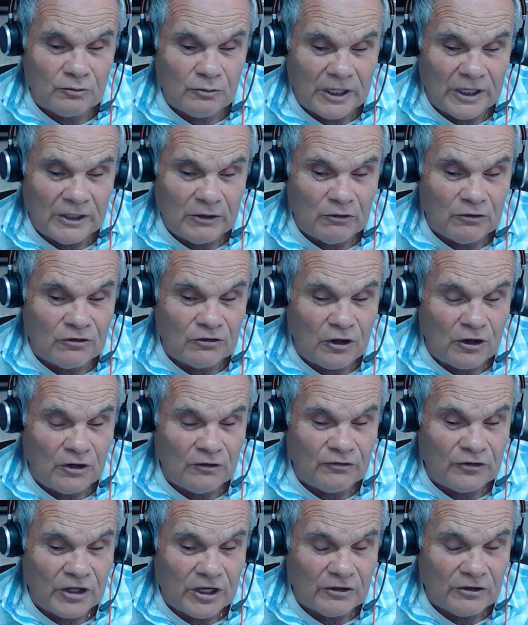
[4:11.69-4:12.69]

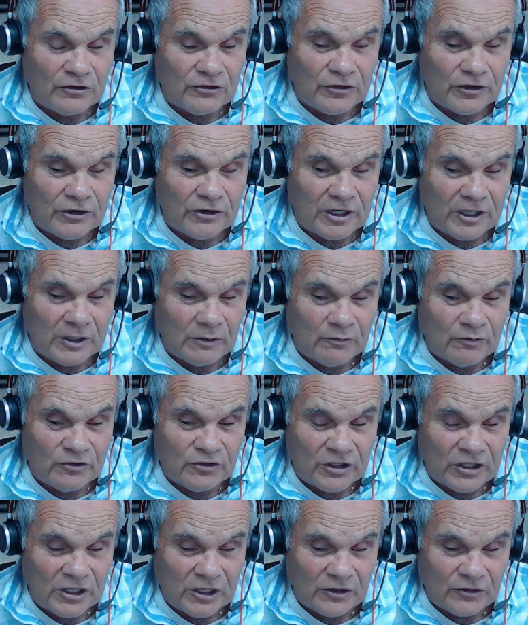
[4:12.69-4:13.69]
Microsoft has their
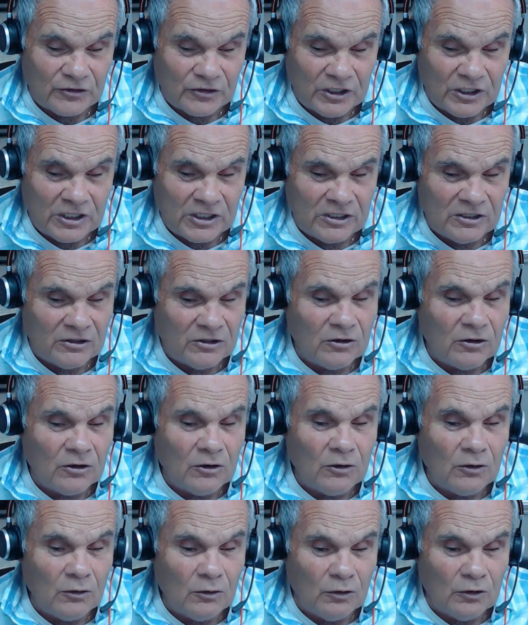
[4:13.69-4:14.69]
MCSE,
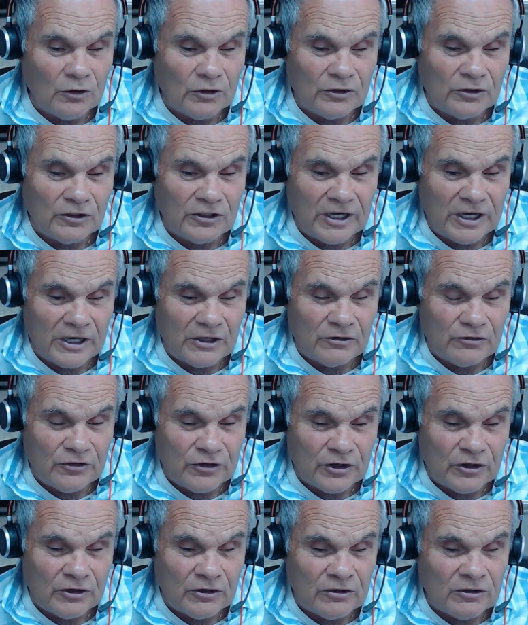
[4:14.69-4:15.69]
Oracle has
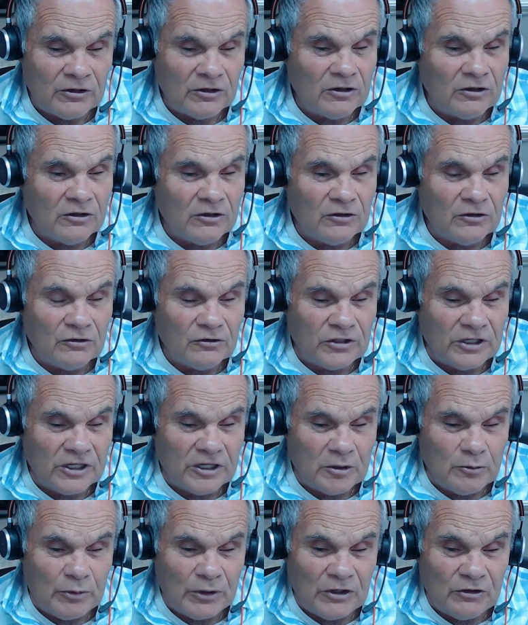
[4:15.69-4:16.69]
their
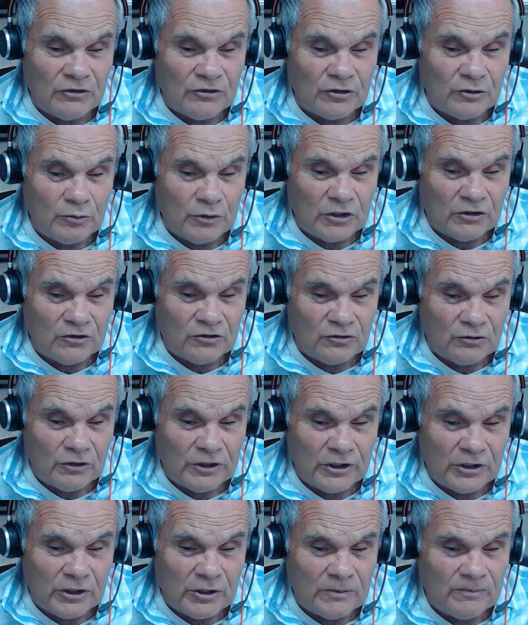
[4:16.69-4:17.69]
database
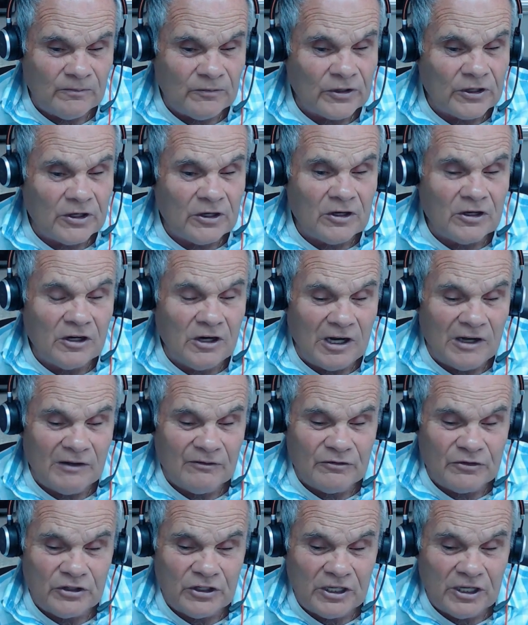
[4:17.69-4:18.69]
administrator.
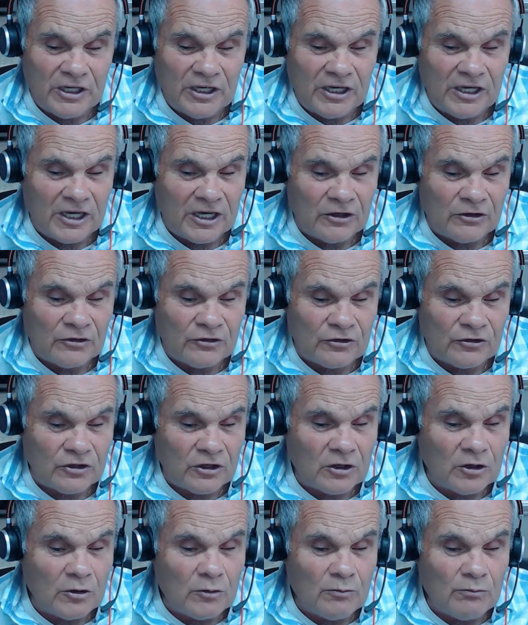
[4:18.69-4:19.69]
CompTIA has
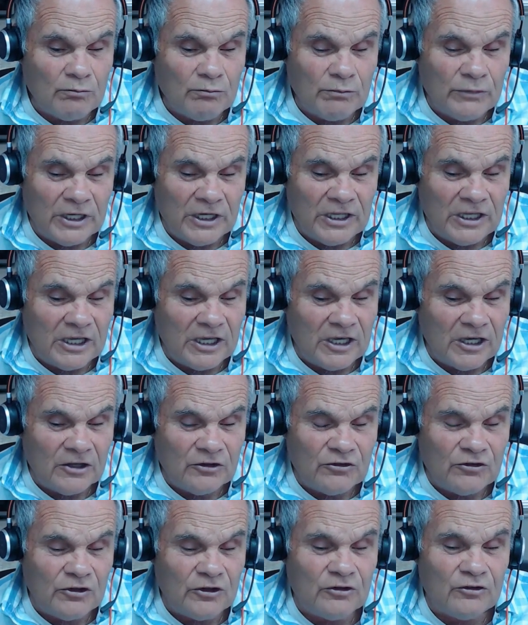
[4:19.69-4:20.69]
many
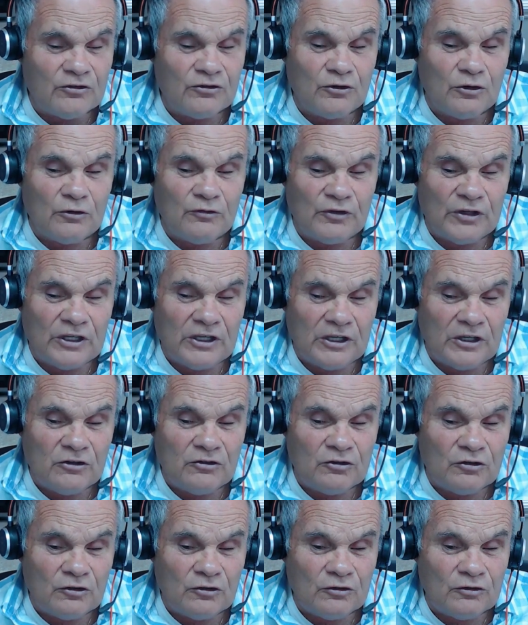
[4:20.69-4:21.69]
excellent
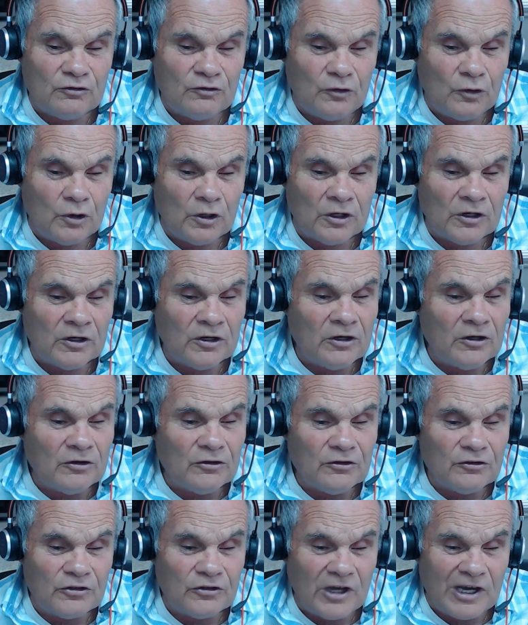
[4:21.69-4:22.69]
certifications for
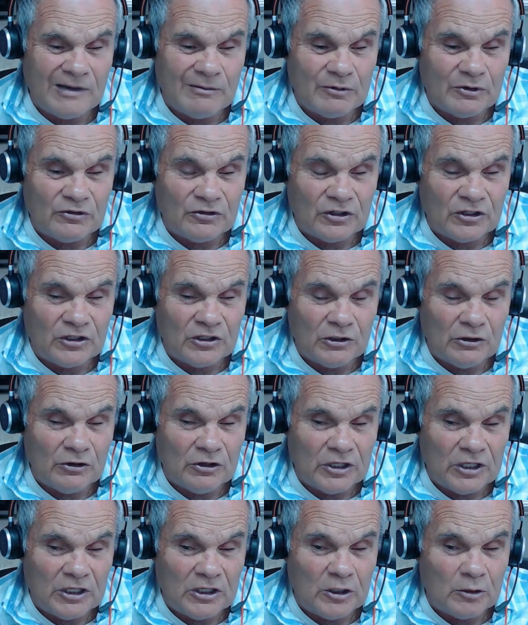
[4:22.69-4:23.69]

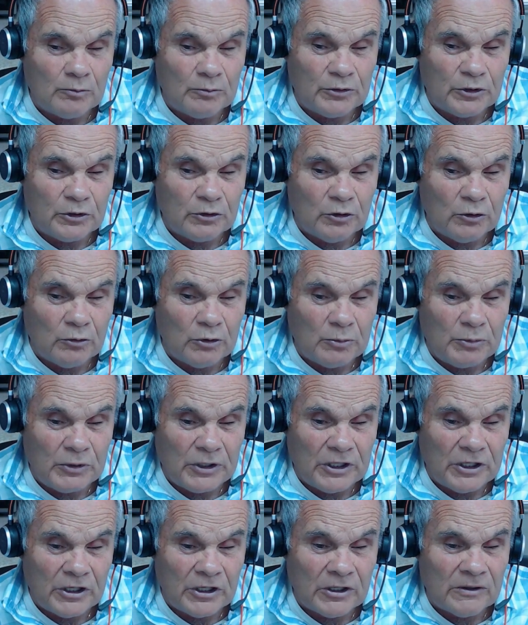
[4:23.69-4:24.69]
cybersecurity, computer
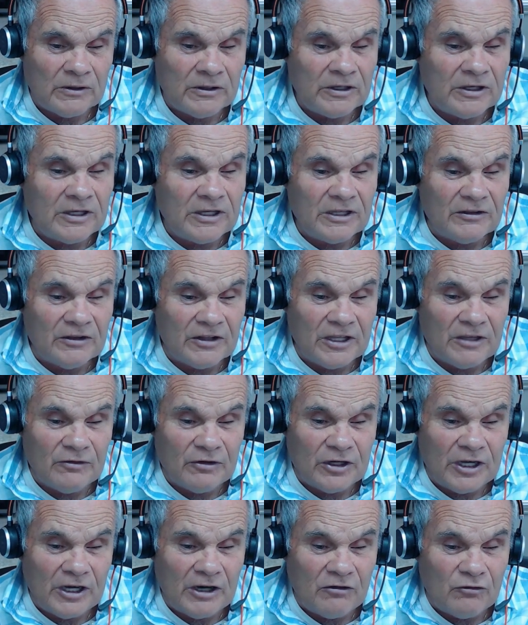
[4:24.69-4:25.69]
repair. They
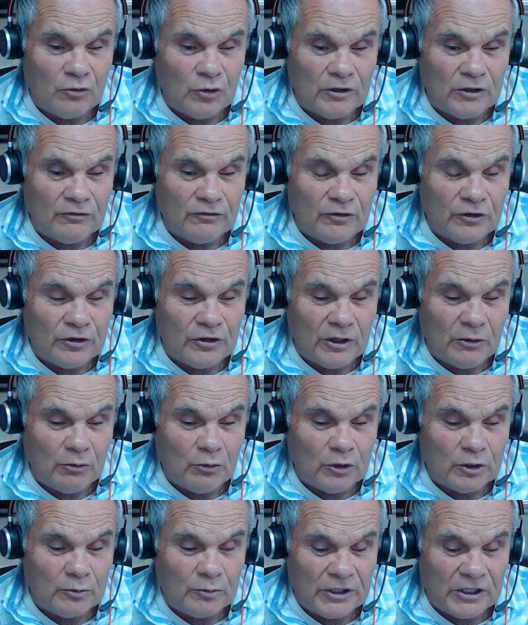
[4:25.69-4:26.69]
even have one for
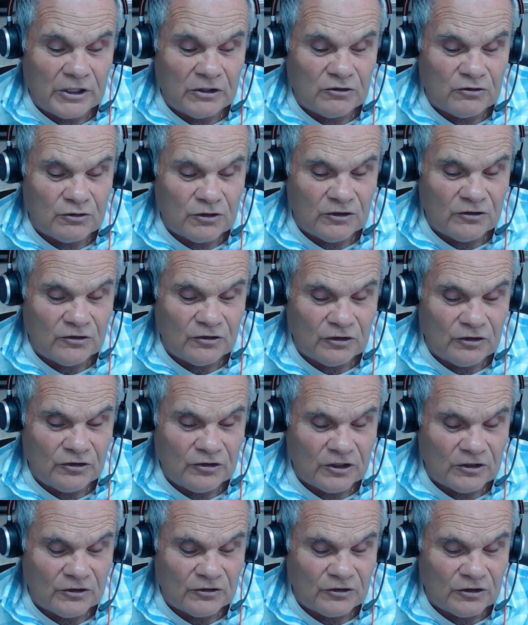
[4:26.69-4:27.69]
network penetration
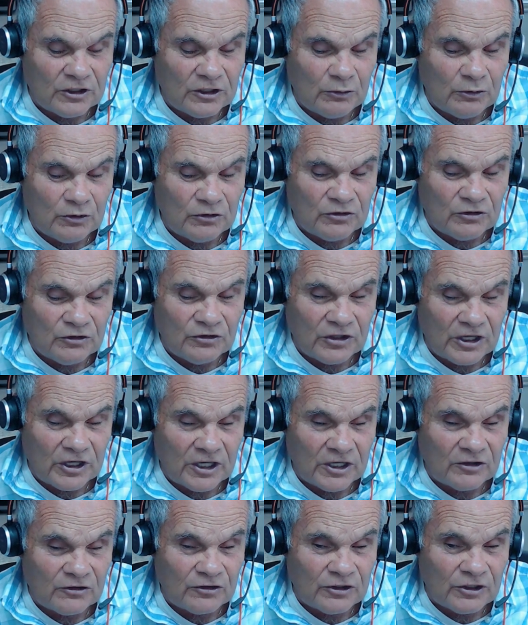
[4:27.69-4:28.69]
testing, which is
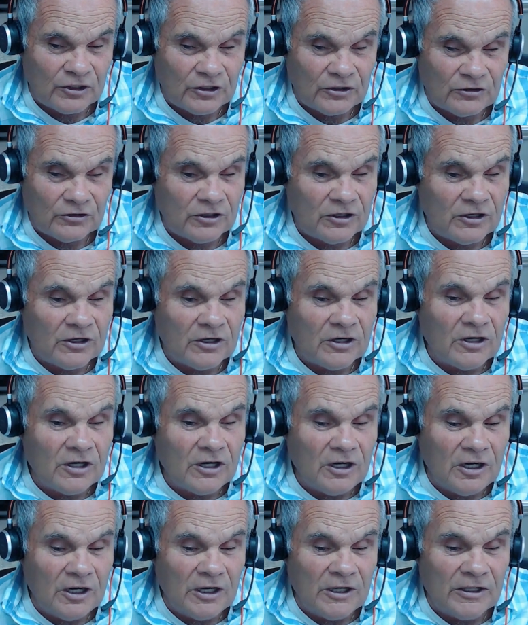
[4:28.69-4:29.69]
excellent.
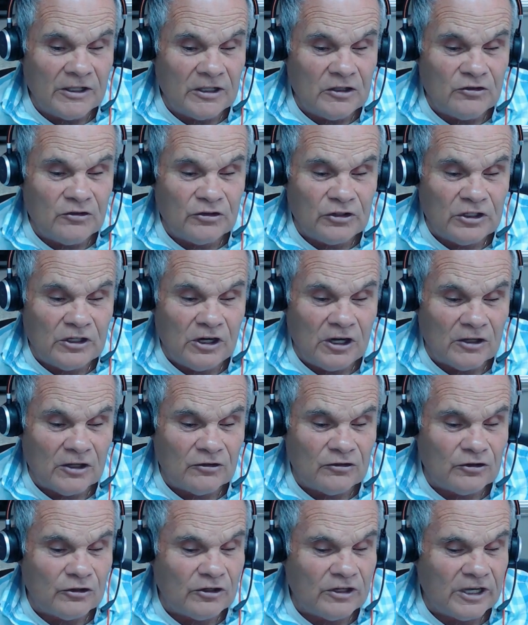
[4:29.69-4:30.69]
EC
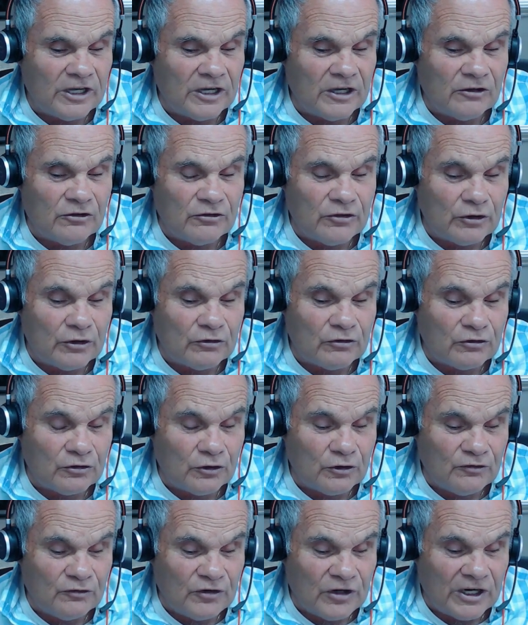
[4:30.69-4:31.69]
Console has their
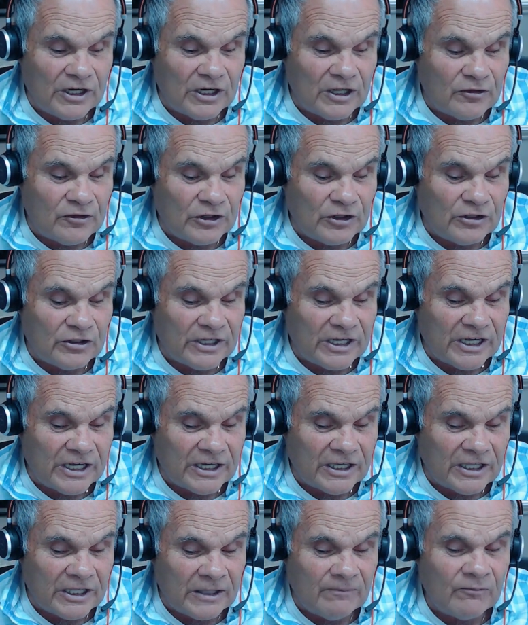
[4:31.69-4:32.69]
certified ethical
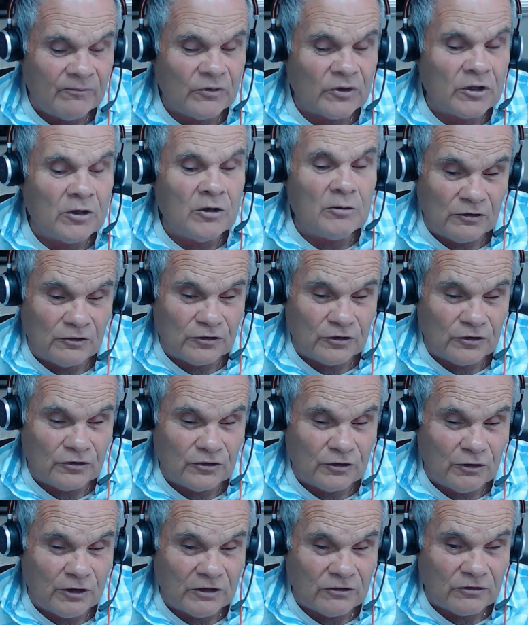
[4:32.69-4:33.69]
hacking.
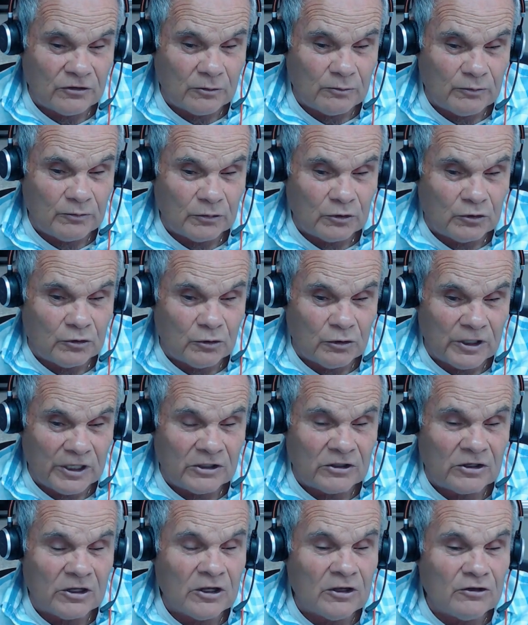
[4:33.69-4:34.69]
Cisco has a
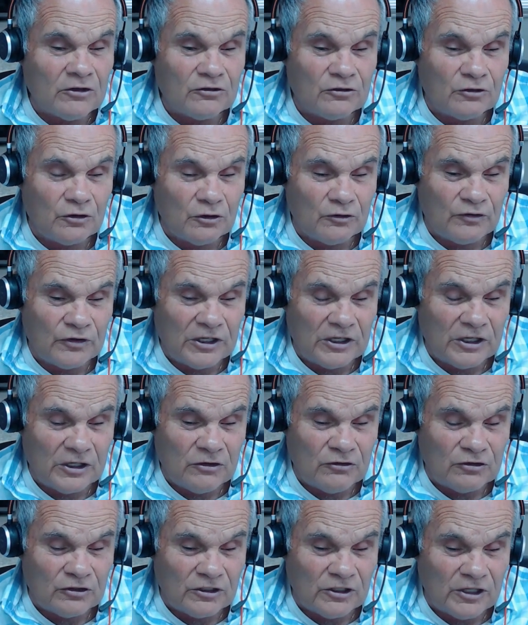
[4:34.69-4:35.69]
great
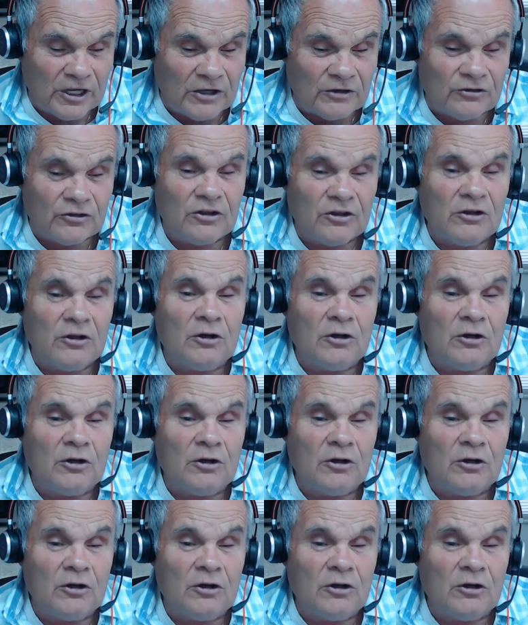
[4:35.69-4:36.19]
certification class.